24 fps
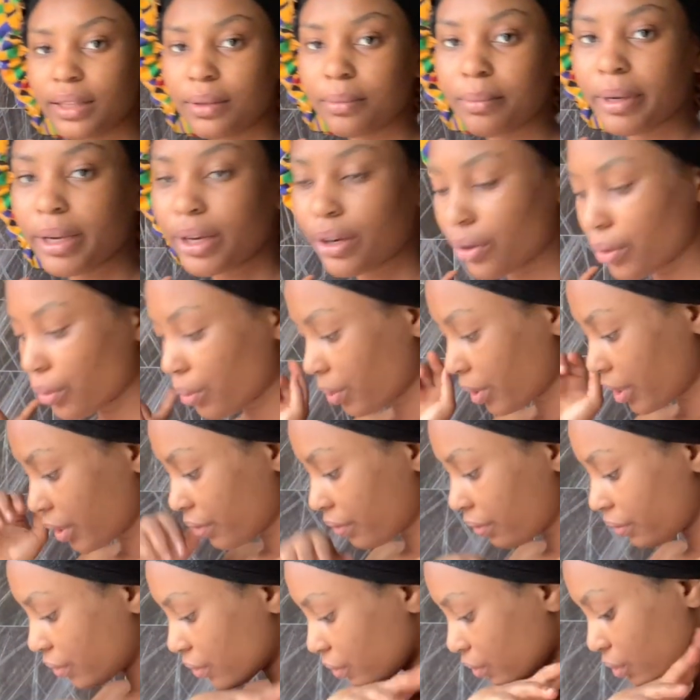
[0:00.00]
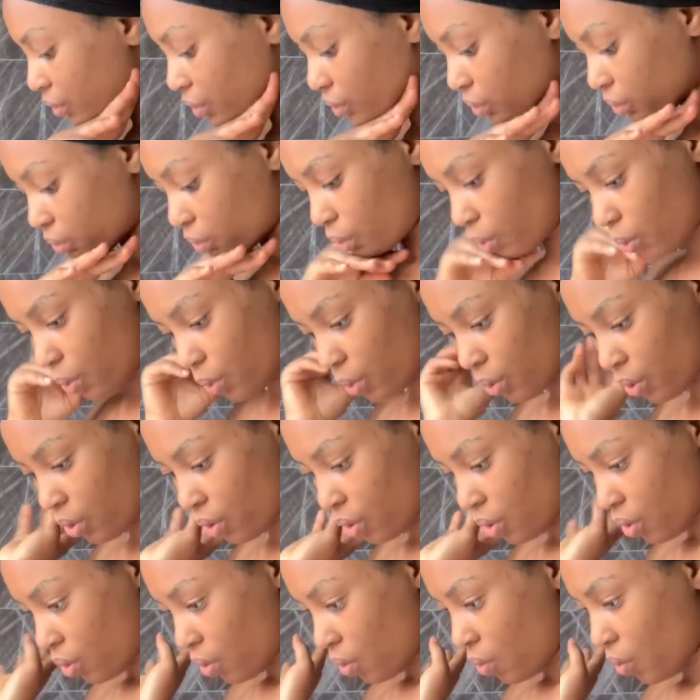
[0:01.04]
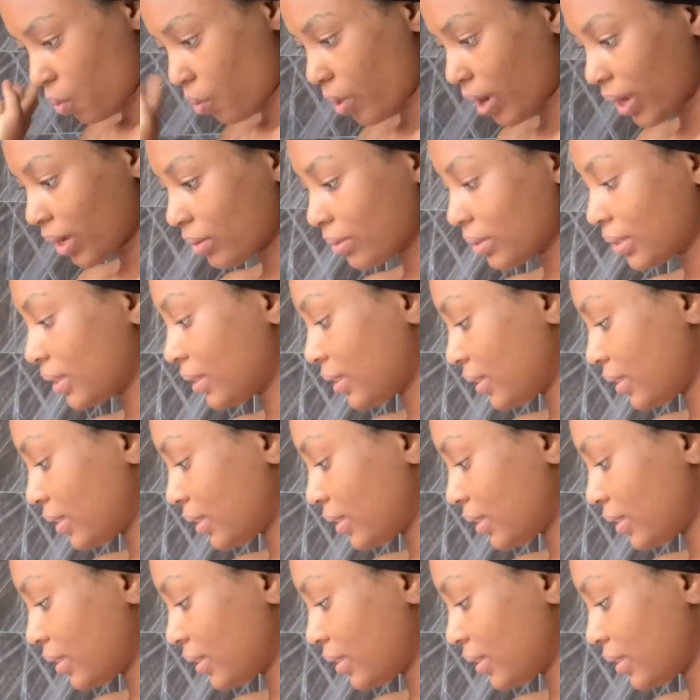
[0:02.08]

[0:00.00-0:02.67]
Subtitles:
in the microwave. So while it's